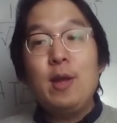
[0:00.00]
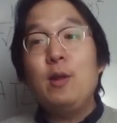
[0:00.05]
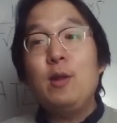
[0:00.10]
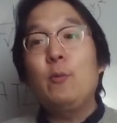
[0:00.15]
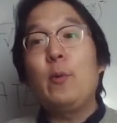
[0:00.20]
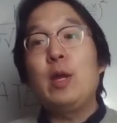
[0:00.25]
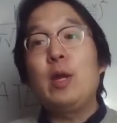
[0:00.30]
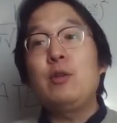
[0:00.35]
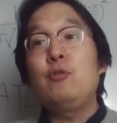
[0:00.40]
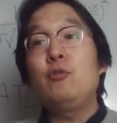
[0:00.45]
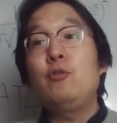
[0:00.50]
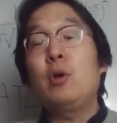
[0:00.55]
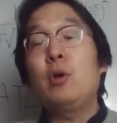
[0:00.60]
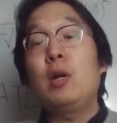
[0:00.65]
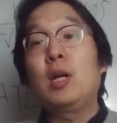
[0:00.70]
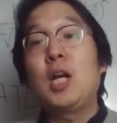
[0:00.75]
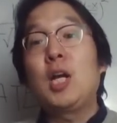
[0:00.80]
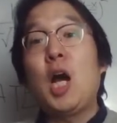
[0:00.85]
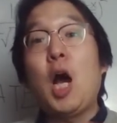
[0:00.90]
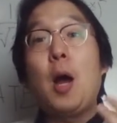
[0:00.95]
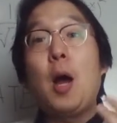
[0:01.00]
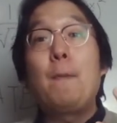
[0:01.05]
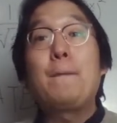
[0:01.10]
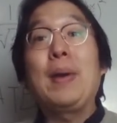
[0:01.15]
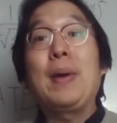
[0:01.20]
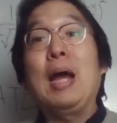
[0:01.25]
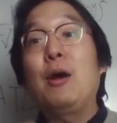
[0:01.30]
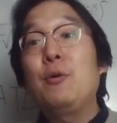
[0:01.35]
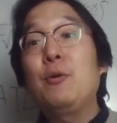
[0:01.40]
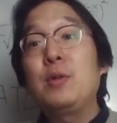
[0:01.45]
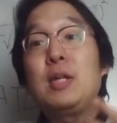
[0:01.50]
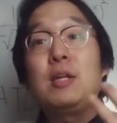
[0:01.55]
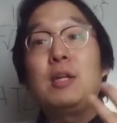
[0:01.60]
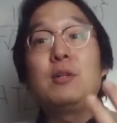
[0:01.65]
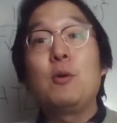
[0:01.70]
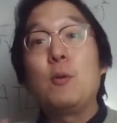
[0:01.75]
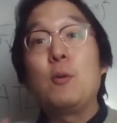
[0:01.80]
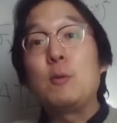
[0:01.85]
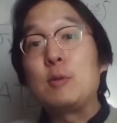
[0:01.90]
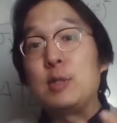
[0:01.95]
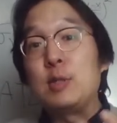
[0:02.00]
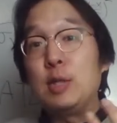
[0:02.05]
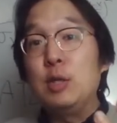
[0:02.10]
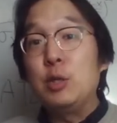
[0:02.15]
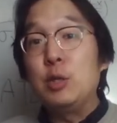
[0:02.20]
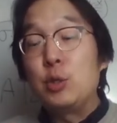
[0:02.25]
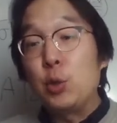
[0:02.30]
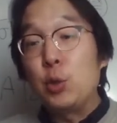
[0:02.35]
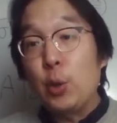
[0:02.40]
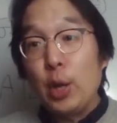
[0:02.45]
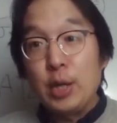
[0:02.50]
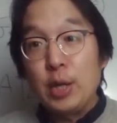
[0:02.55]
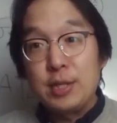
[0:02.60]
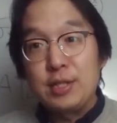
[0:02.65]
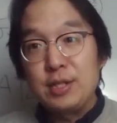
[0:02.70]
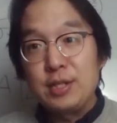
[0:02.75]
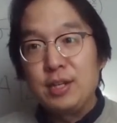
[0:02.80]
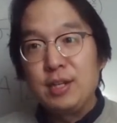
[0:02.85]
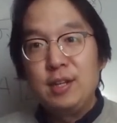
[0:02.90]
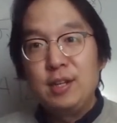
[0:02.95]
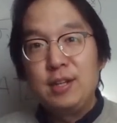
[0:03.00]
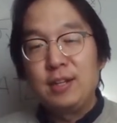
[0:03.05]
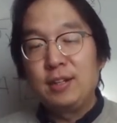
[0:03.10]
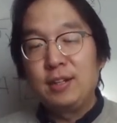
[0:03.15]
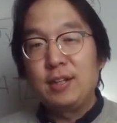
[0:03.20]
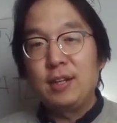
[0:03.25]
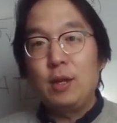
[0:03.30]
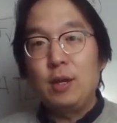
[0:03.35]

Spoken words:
when you are compounding those interest, okay?